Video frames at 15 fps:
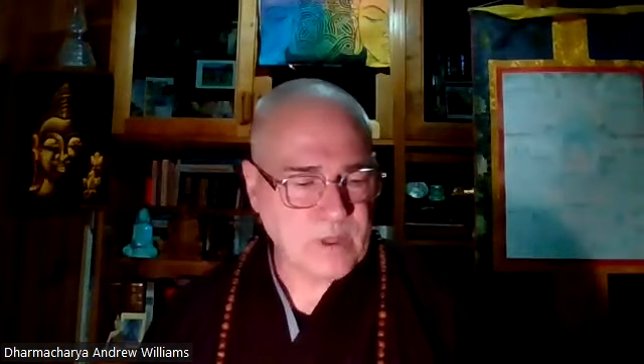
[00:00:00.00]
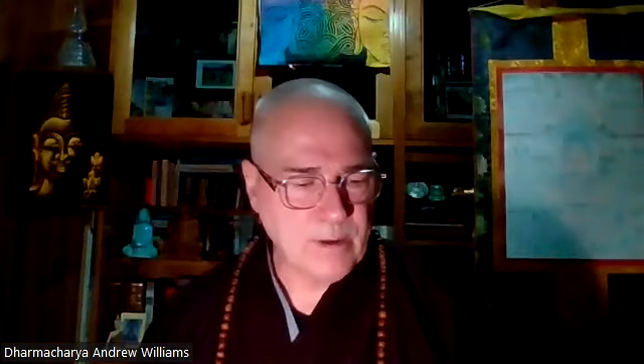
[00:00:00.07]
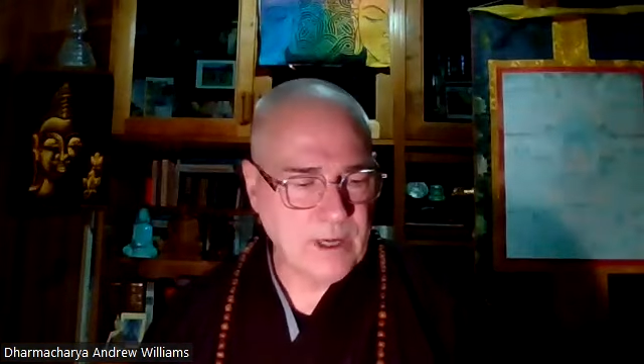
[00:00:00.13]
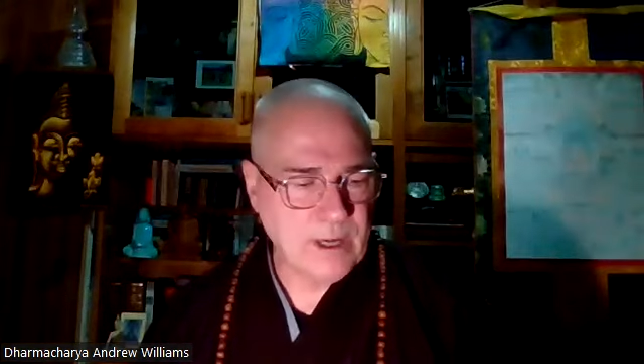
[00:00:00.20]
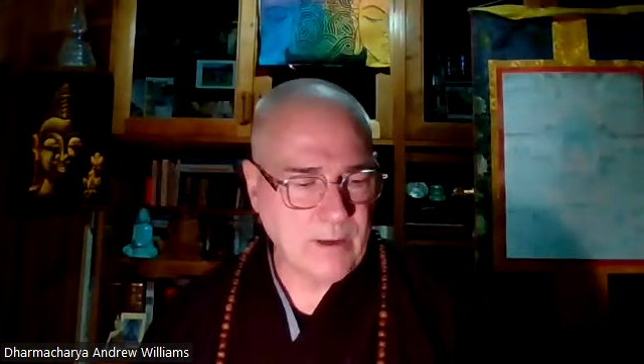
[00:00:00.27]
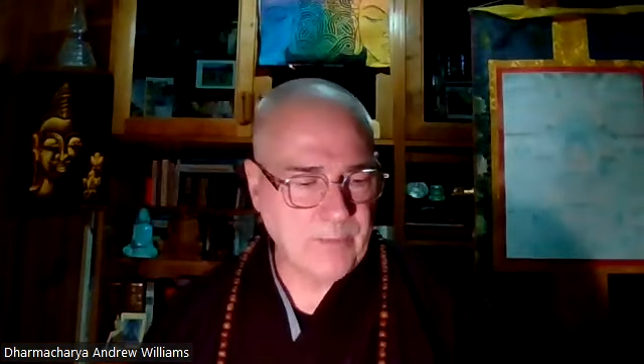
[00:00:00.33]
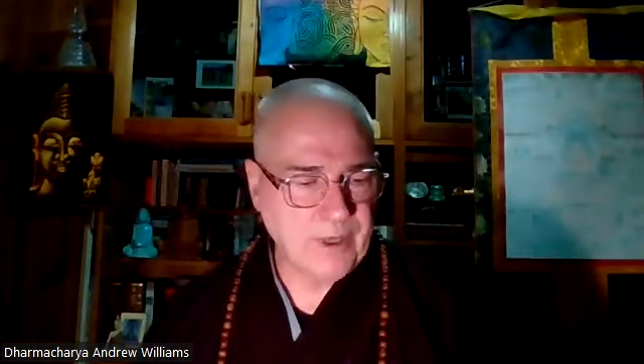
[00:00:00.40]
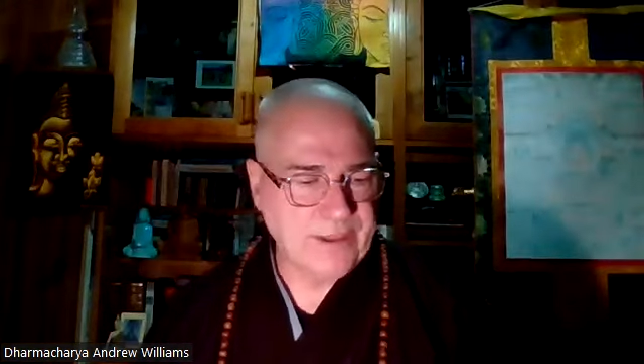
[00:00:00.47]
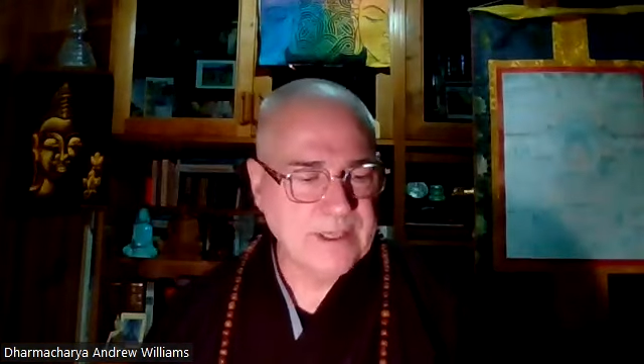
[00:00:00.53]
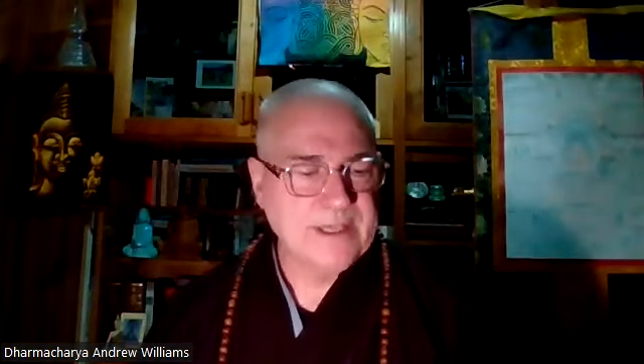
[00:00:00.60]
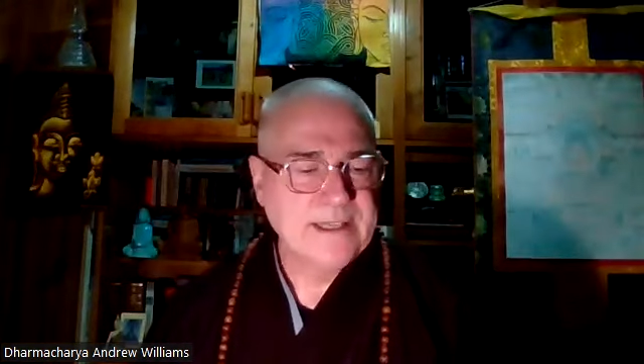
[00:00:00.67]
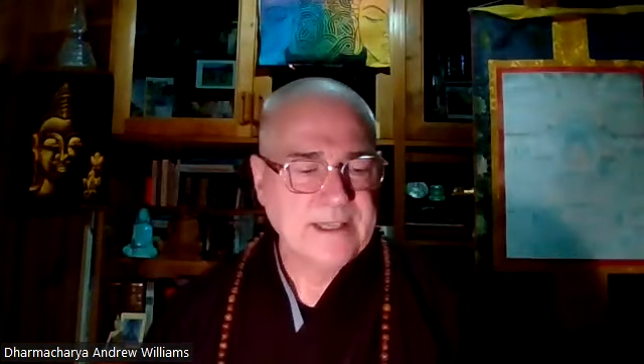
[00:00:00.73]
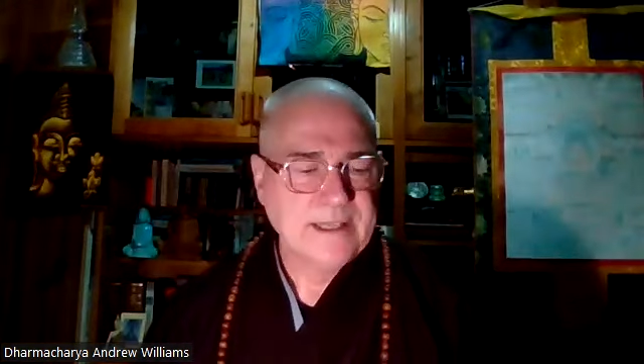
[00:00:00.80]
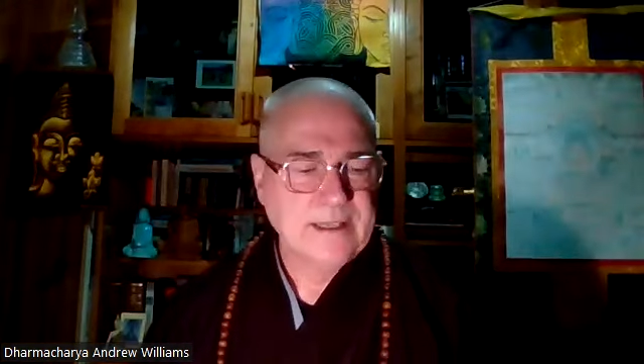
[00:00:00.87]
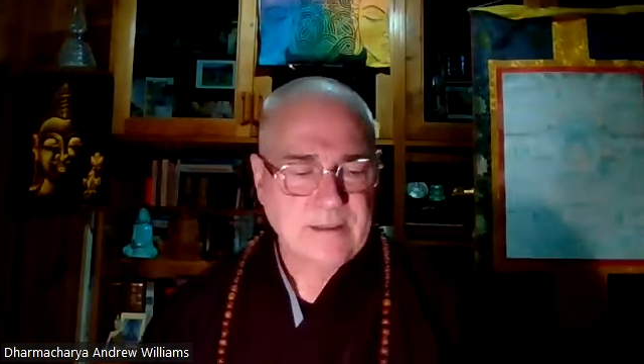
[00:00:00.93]
But
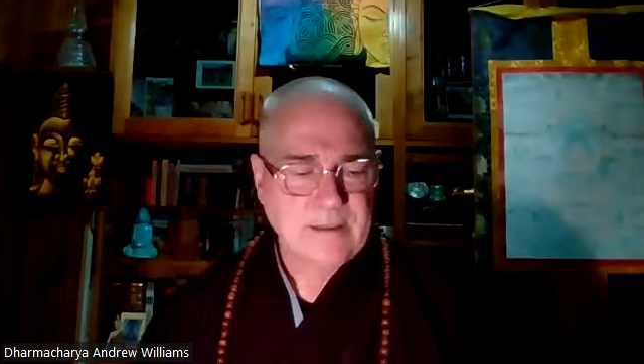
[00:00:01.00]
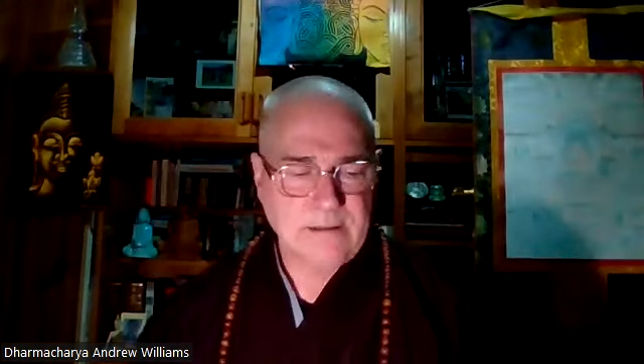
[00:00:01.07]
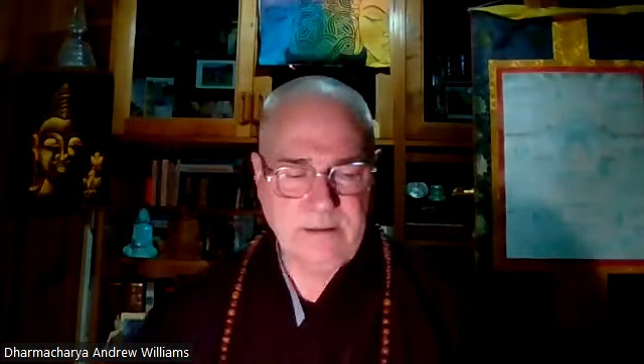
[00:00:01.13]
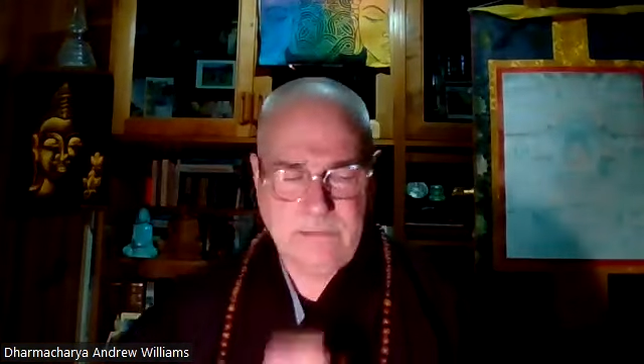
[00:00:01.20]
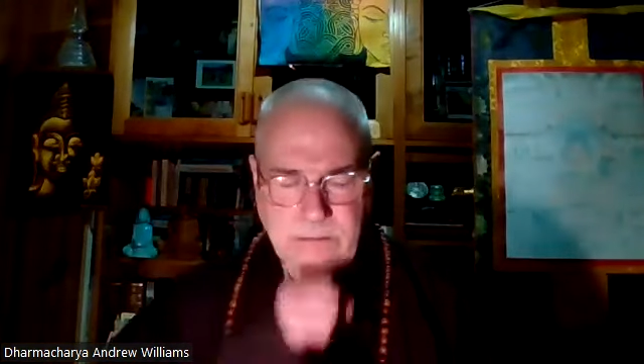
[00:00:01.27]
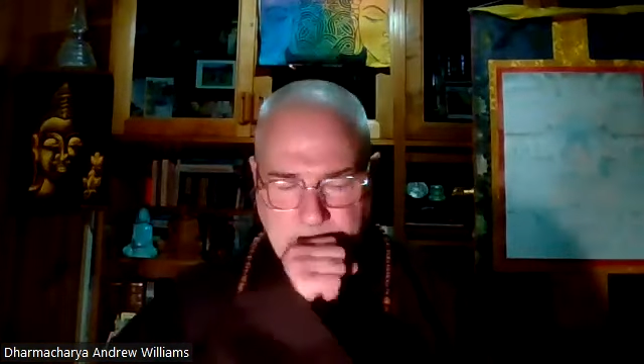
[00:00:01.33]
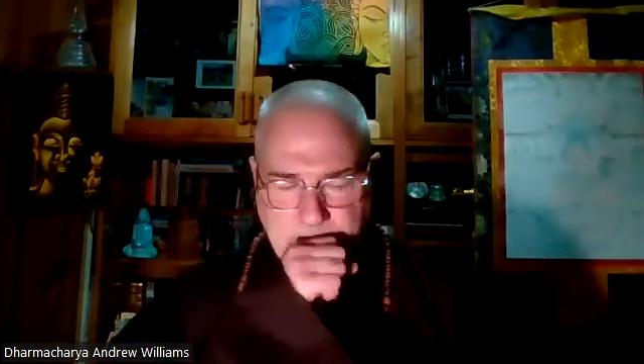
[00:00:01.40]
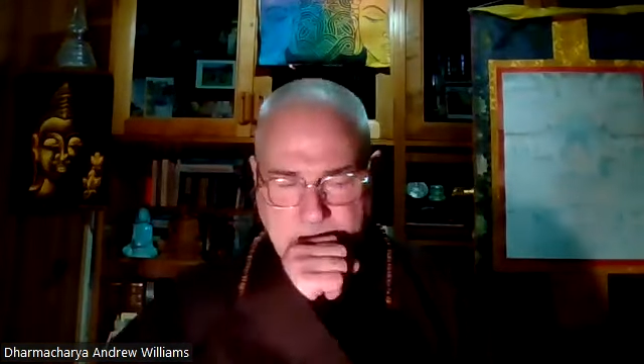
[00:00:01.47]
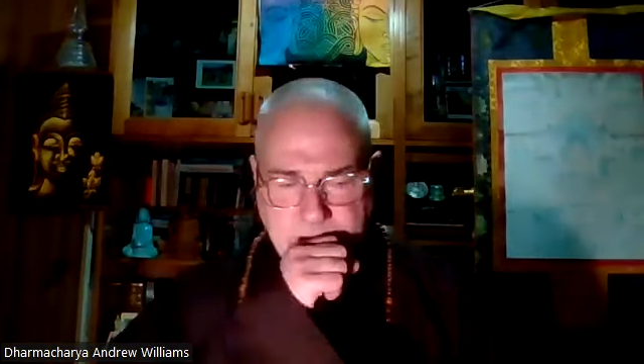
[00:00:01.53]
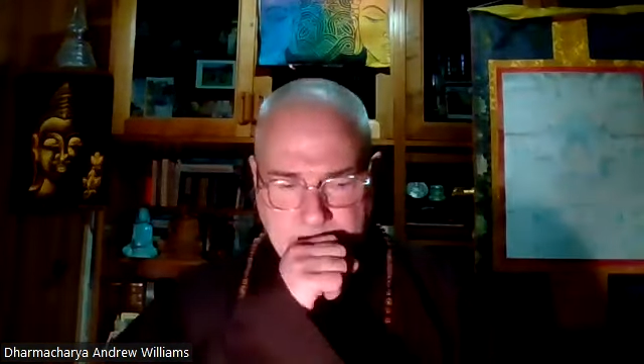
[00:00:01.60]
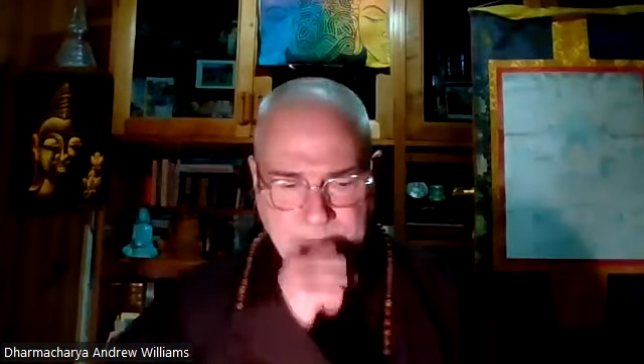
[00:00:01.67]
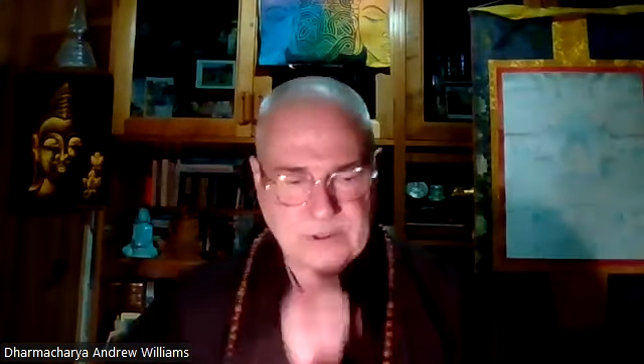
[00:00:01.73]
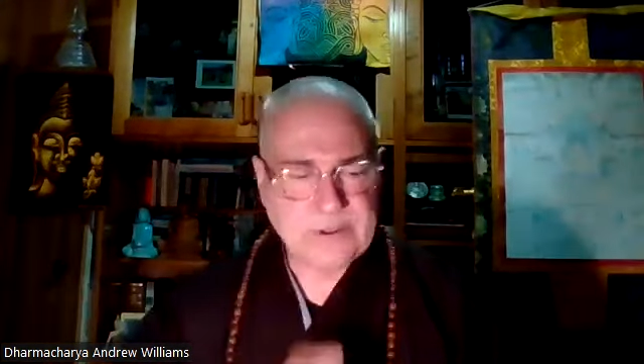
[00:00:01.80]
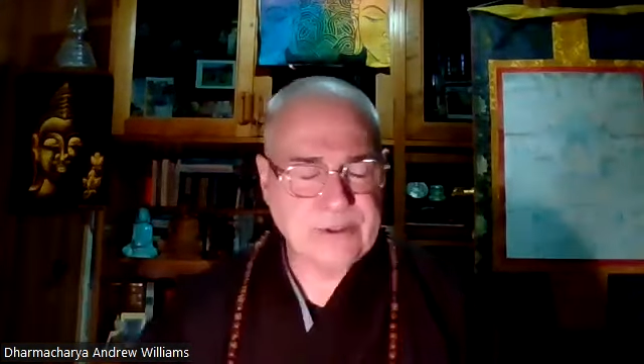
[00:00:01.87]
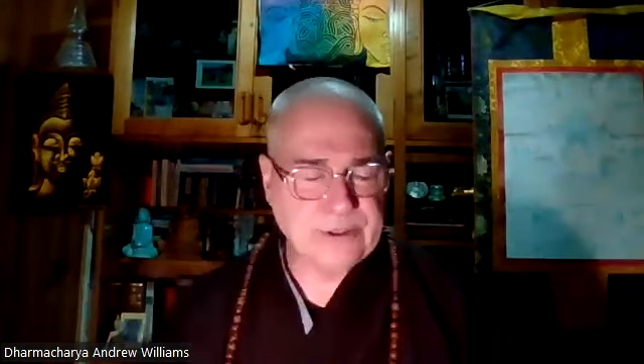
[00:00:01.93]

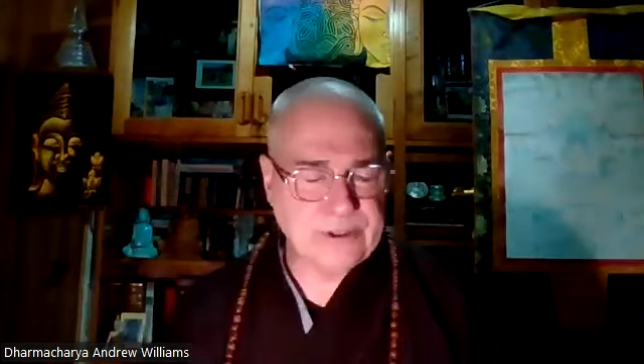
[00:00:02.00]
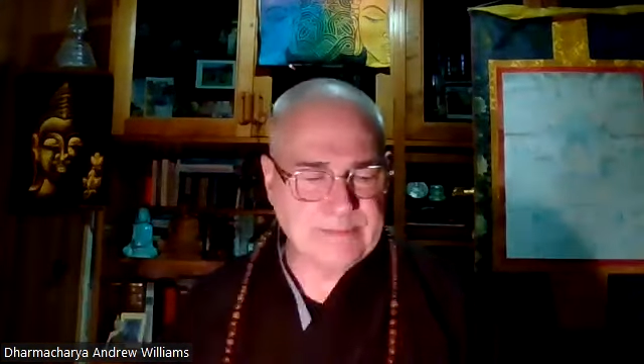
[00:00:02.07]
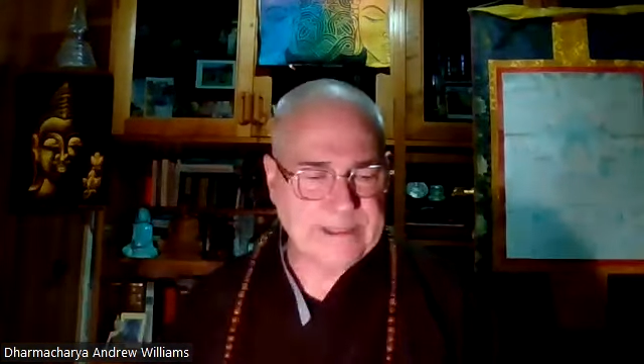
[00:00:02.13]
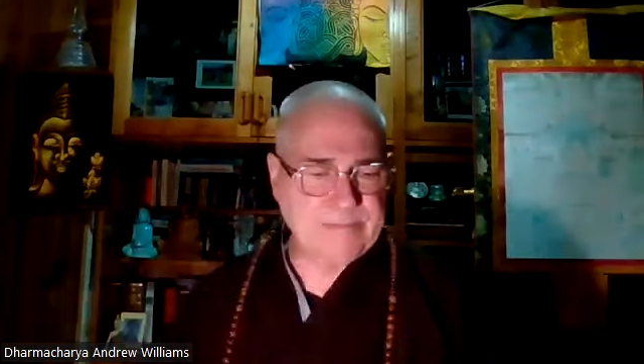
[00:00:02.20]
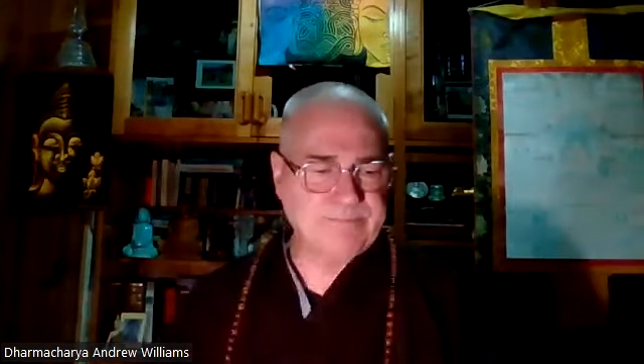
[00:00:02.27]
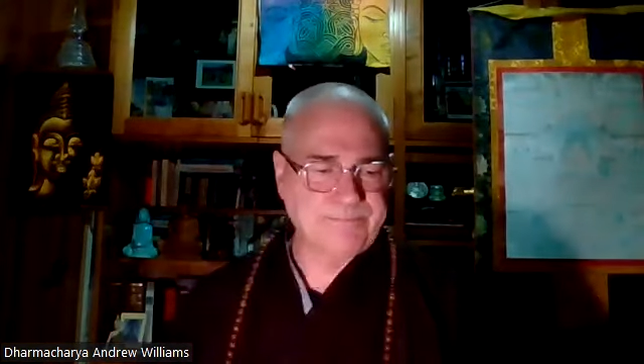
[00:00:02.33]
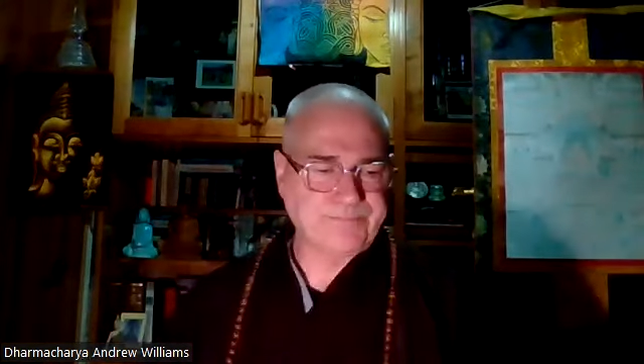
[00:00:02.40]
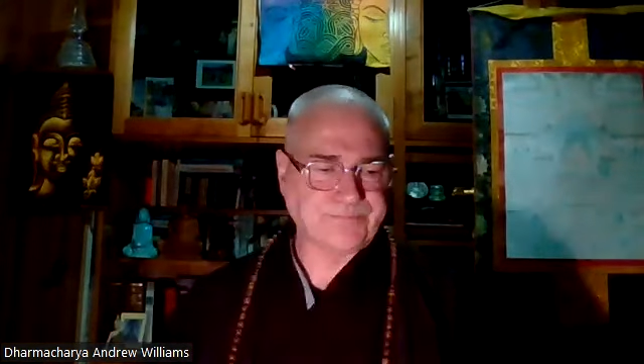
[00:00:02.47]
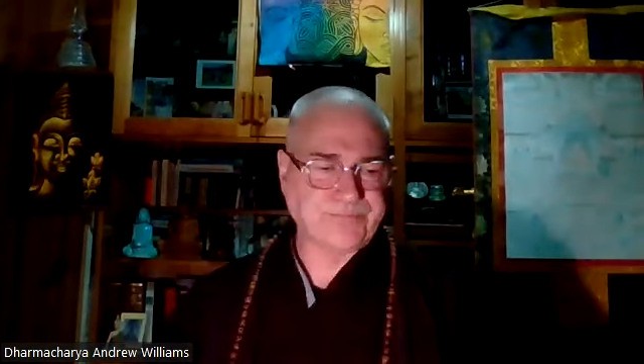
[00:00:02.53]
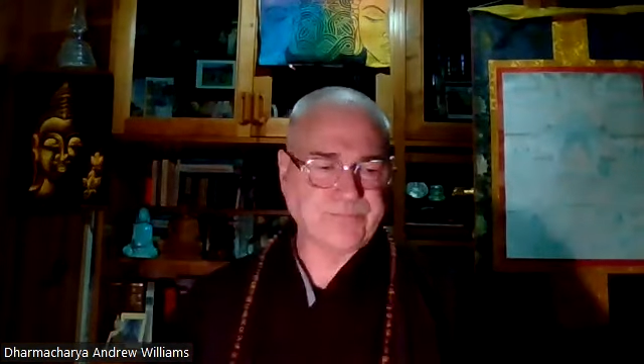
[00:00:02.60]
excuse me,